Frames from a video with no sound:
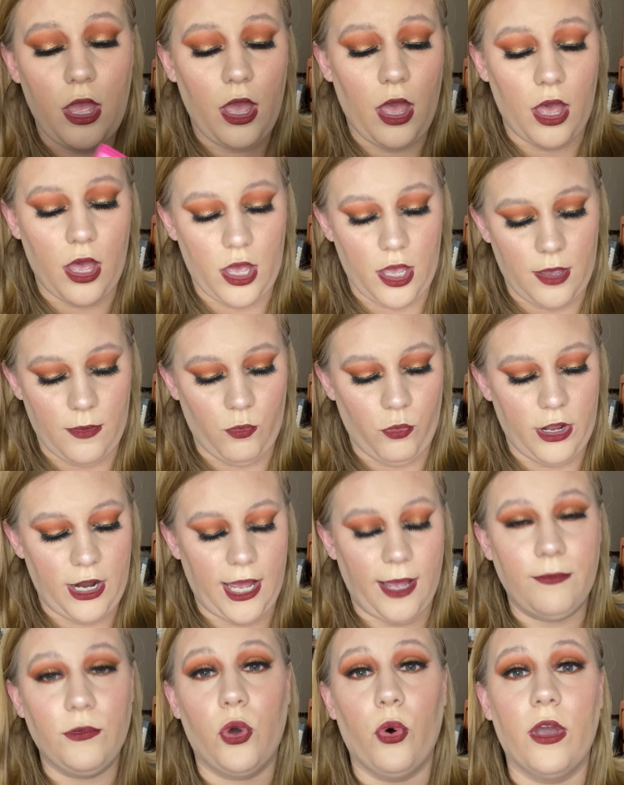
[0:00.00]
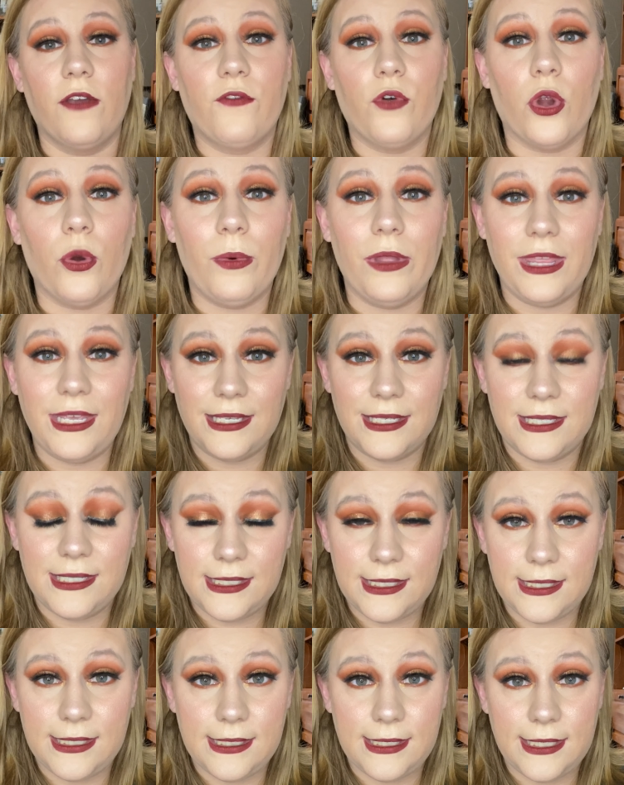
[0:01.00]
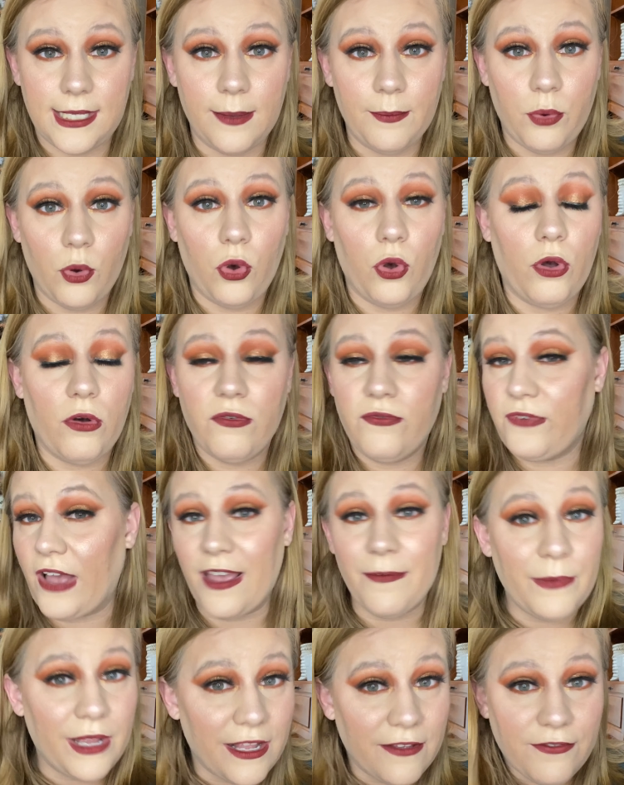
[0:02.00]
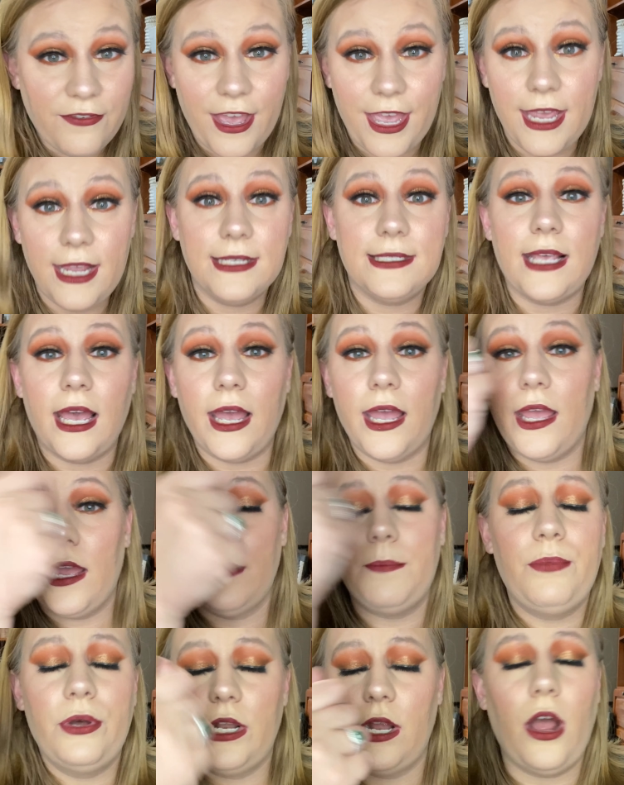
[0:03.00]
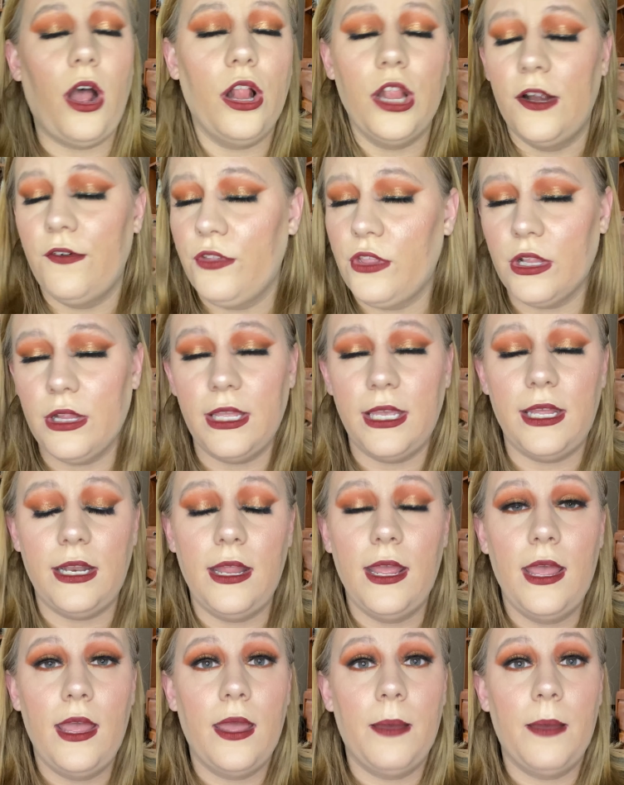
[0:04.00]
When I'm going for a really simple 5-minute face, I put it all over the lid,